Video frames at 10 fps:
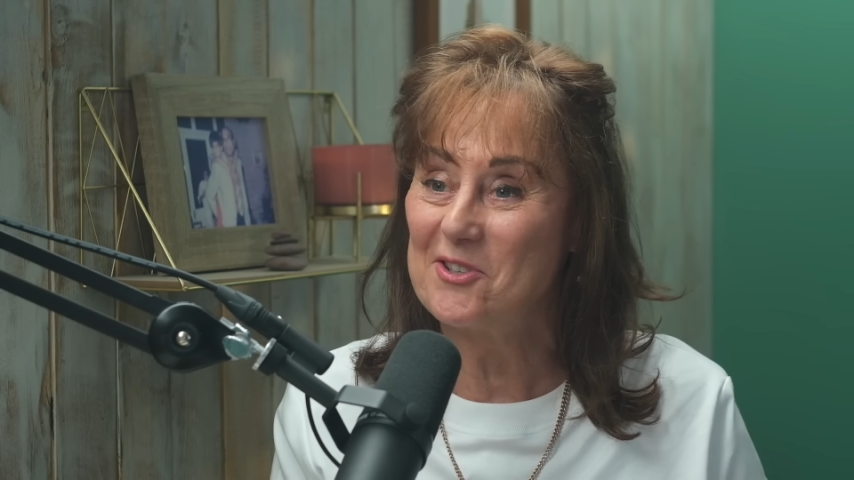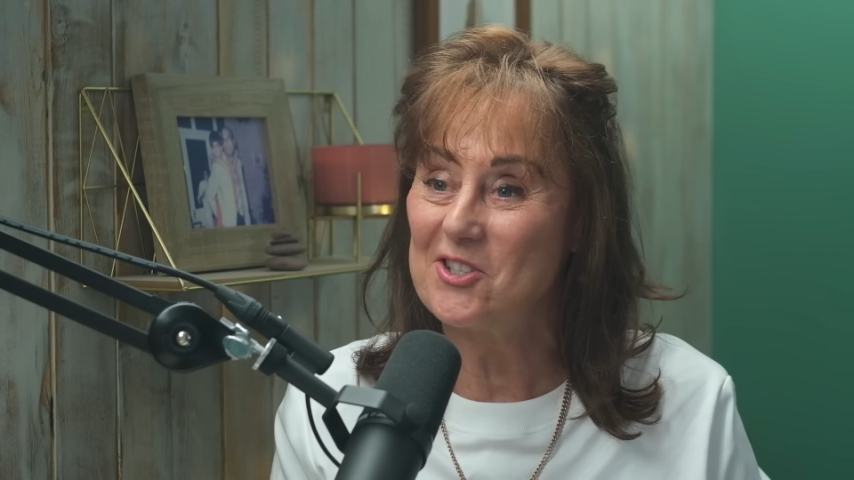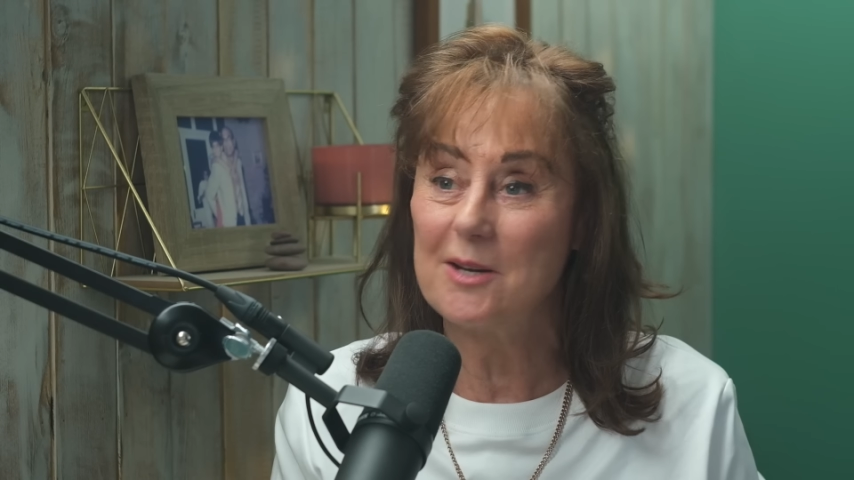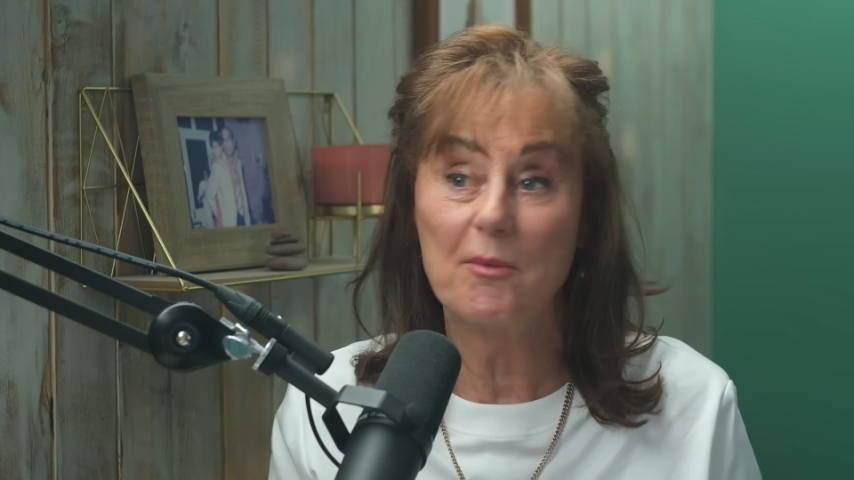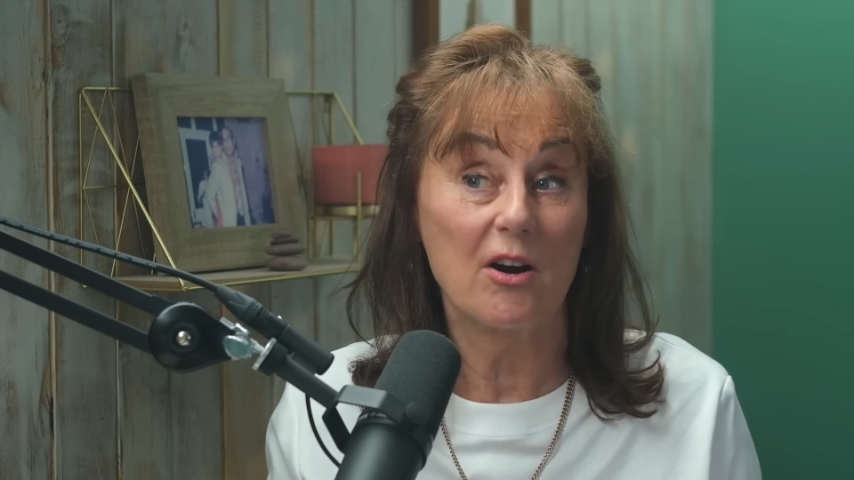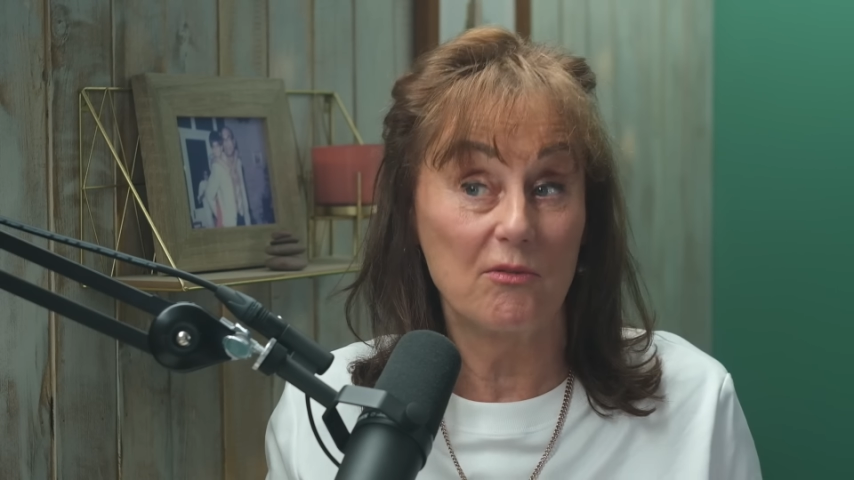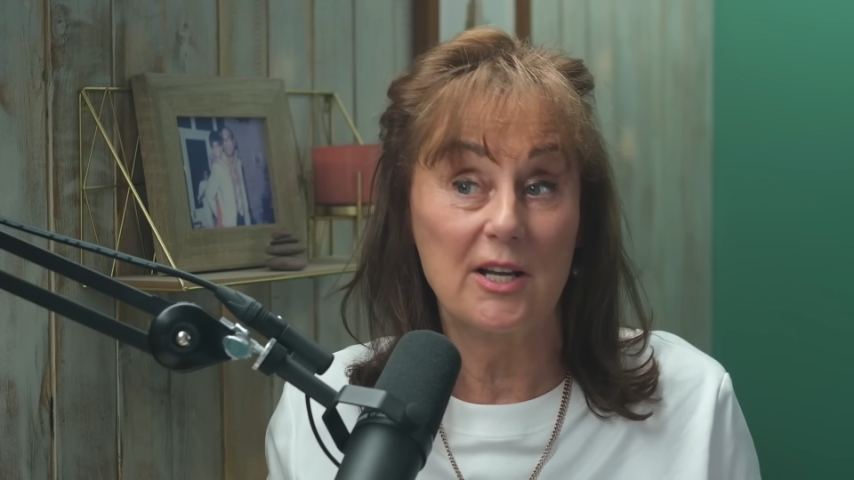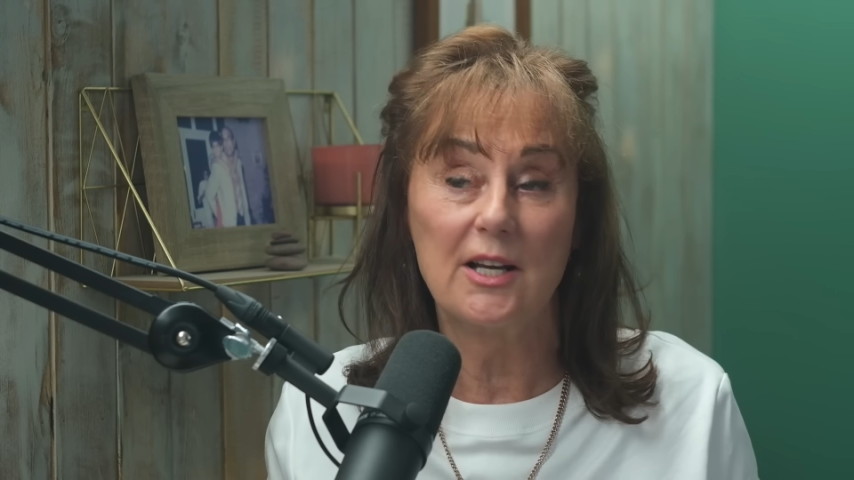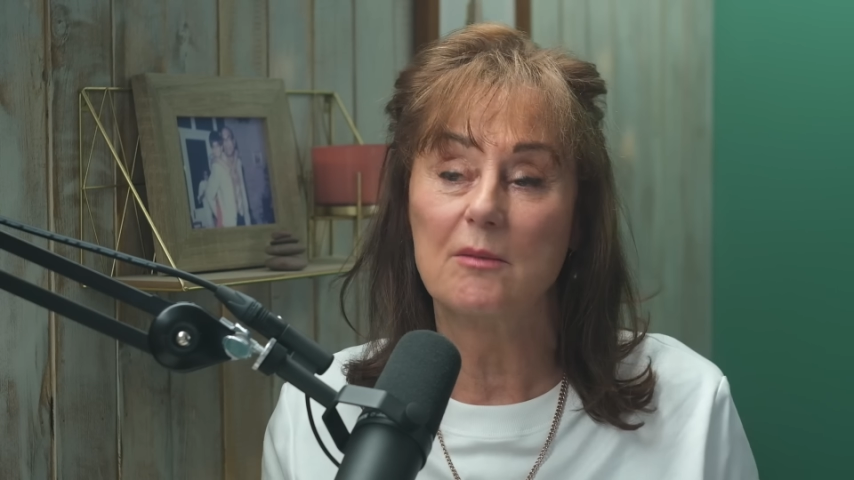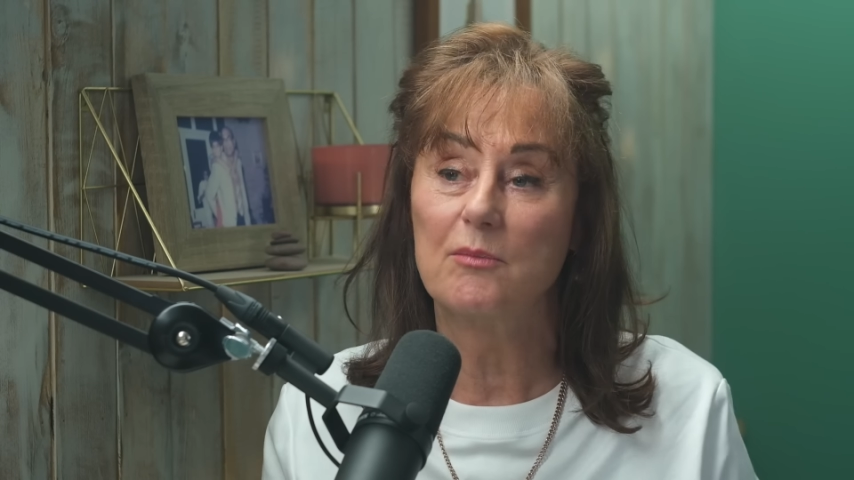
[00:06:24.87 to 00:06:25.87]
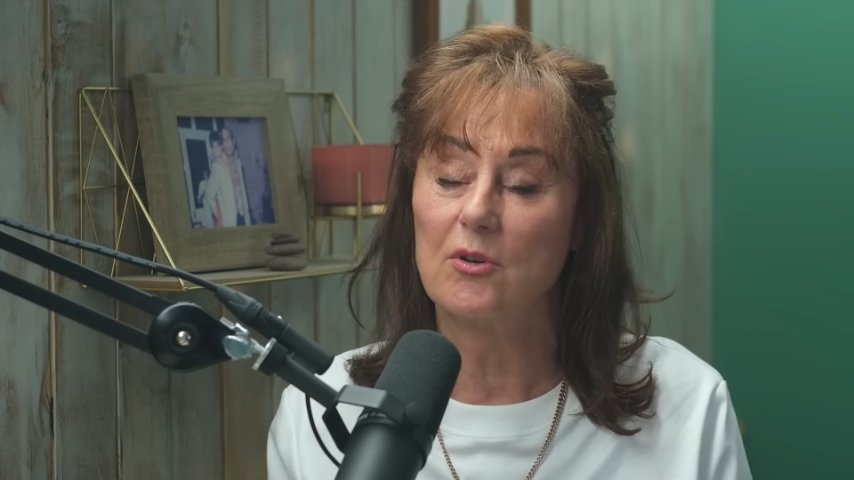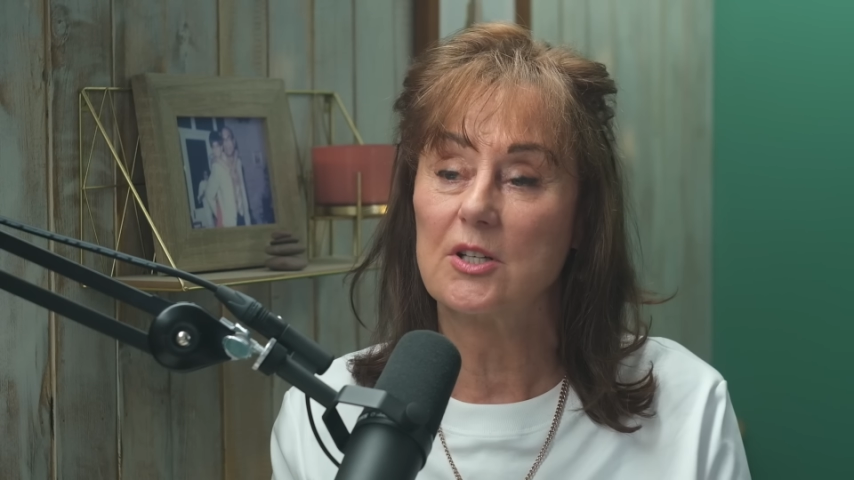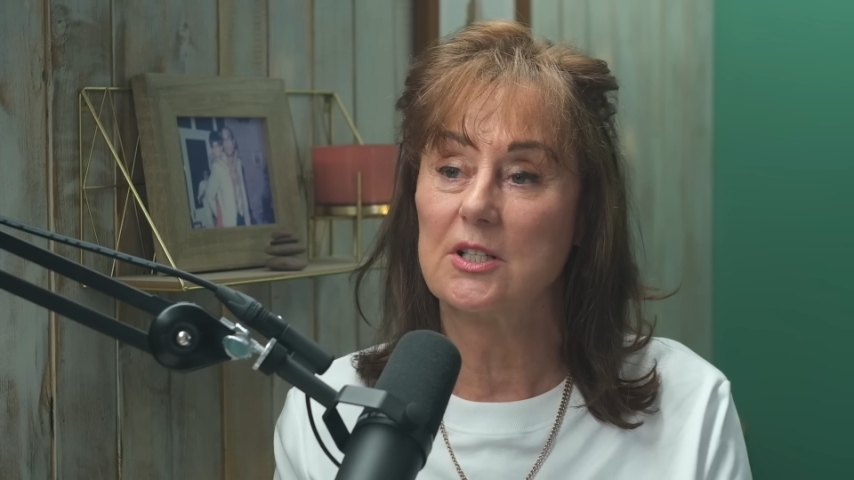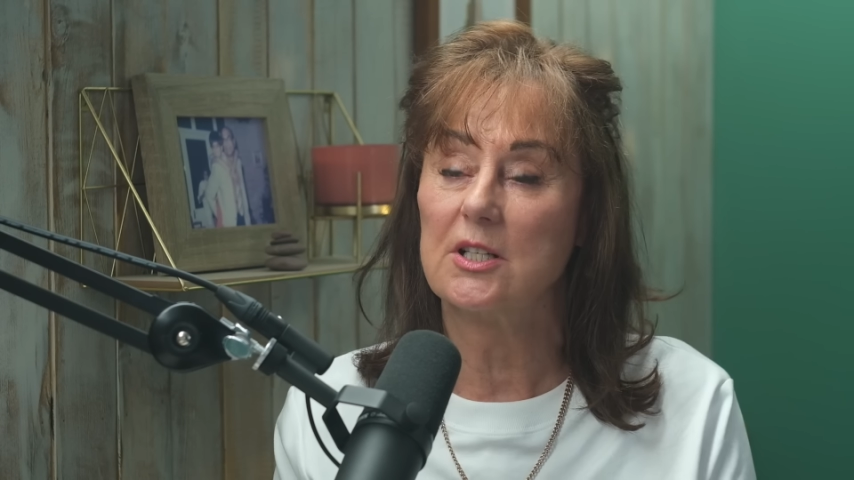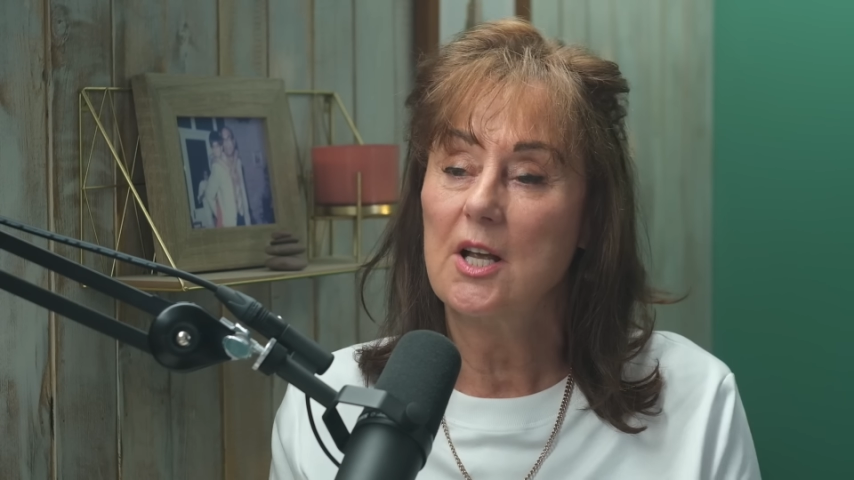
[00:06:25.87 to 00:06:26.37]
regime are really
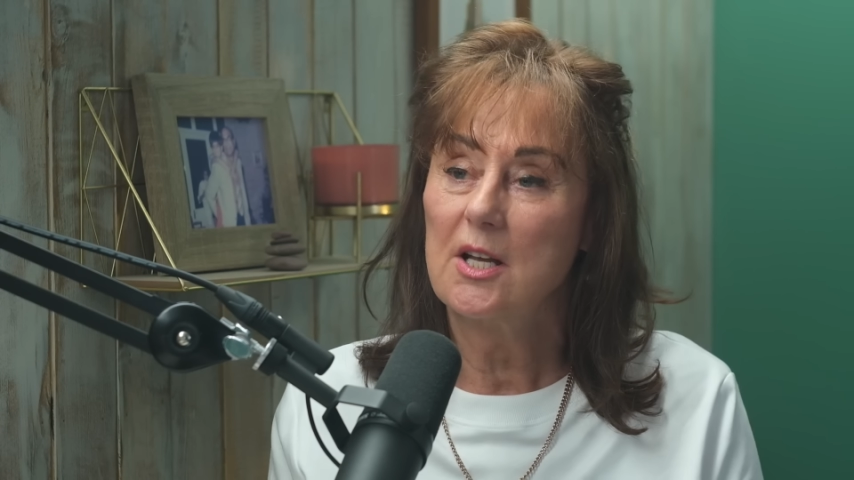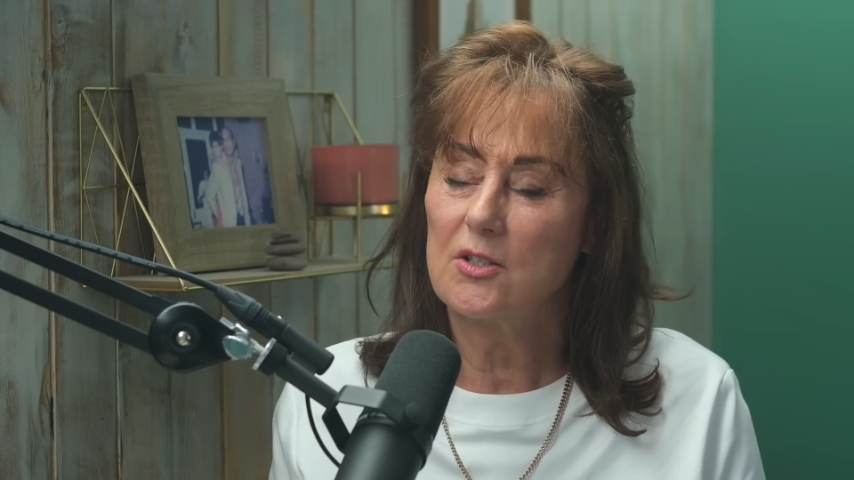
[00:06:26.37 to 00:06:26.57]
important.